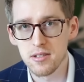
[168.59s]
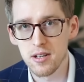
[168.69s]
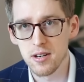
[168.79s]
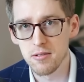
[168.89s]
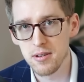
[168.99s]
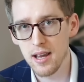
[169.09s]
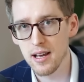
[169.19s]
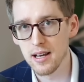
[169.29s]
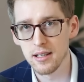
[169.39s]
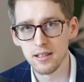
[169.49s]
So
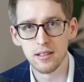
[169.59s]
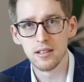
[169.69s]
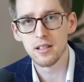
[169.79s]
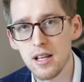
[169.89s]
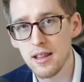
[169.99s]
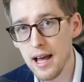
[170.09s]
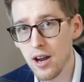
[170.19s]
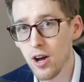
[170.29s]
yeah, that